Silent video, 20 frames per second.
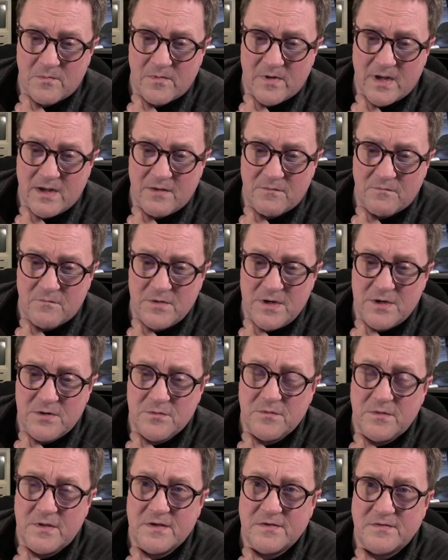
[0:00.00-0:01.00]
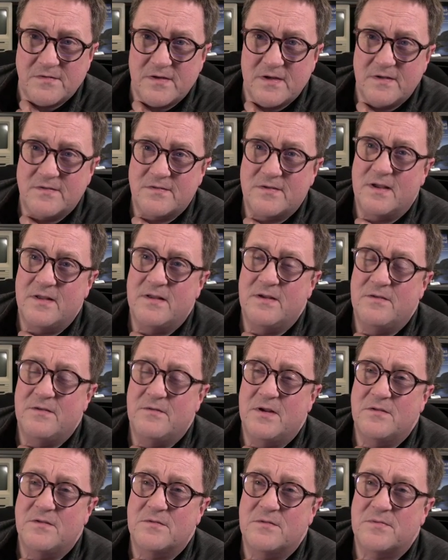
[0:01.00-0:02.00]
if we do this inside the
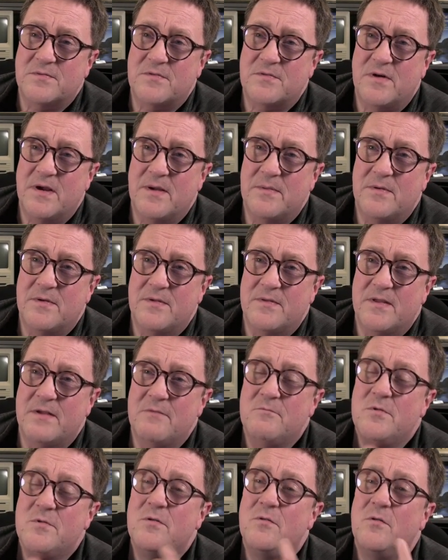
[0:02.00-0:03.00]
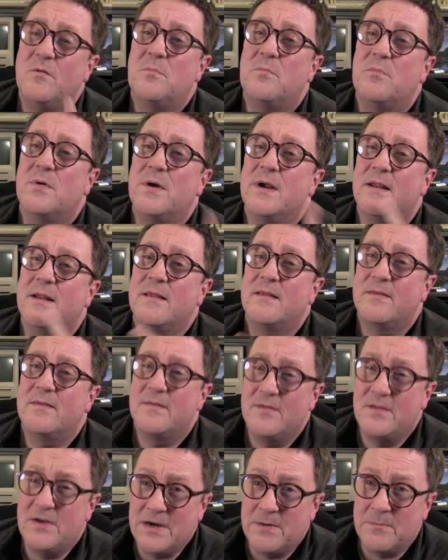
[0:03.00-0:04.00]
event subscriber, then we will break
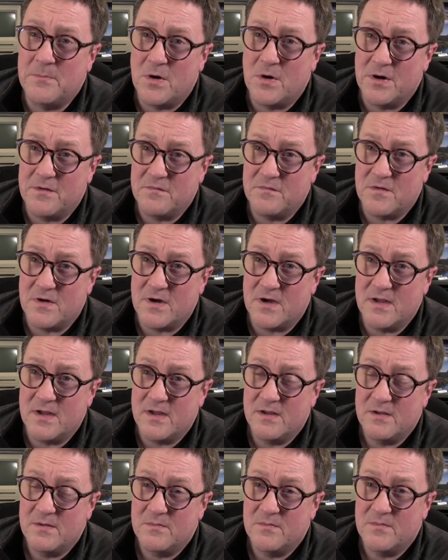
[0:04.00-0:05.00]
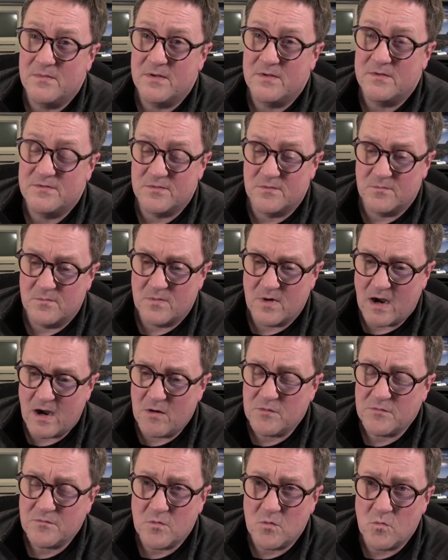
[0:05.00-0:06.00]
their modify. So
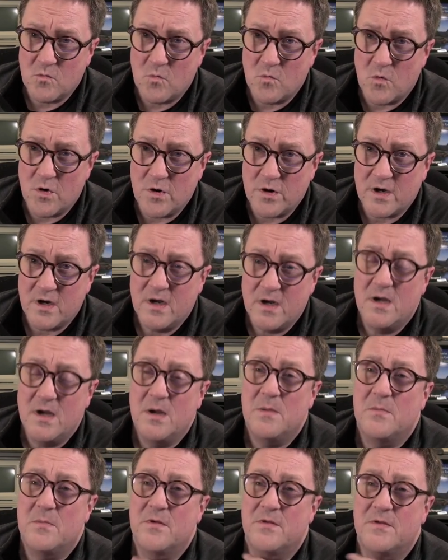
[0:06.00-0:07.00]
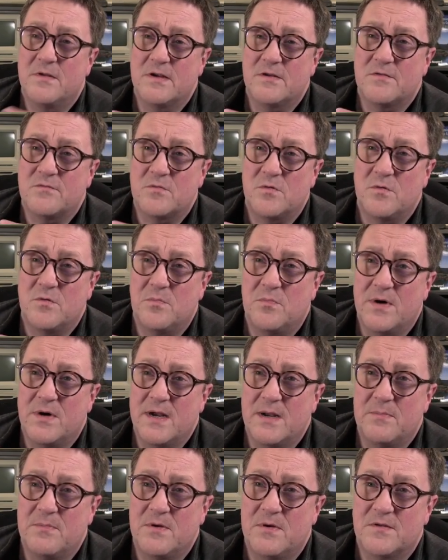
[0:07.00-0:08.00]
ours will work, but theirs will
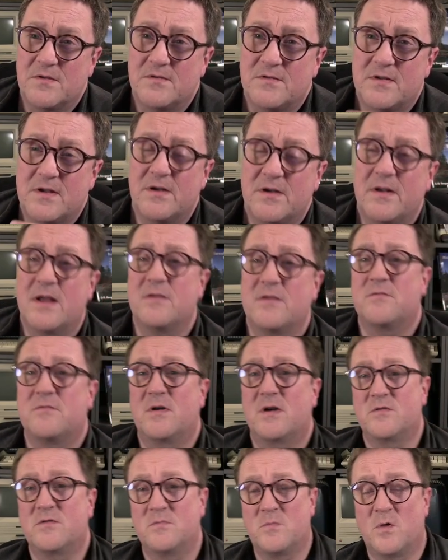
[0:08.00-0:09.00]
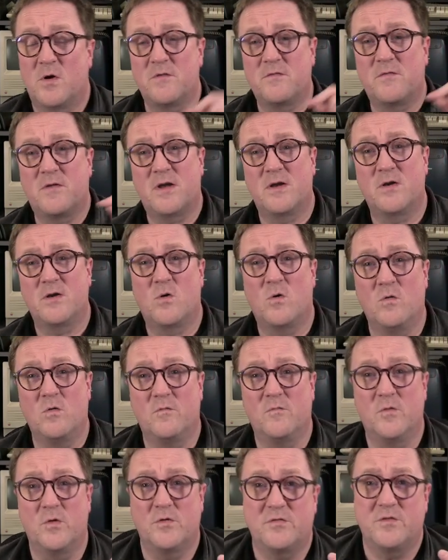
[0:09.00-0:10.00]
break because they are not trying to modify an old
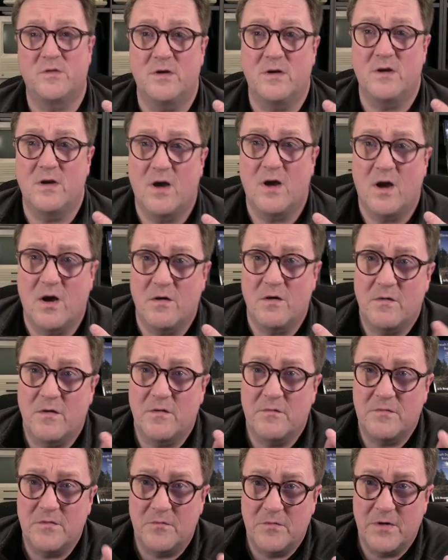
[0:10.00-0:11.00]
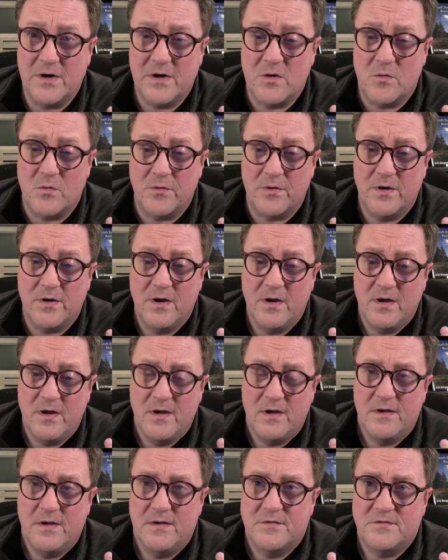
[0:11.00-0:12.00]
version of the record.
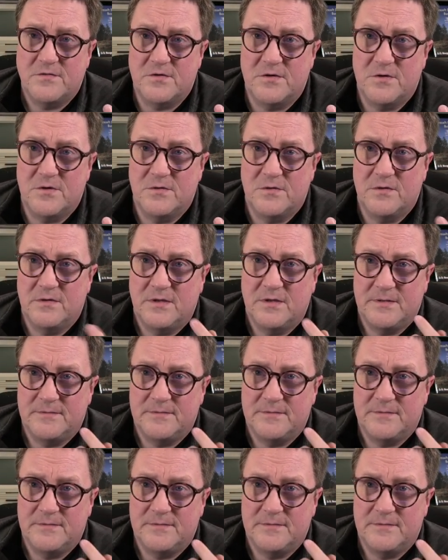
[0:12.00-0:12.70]
So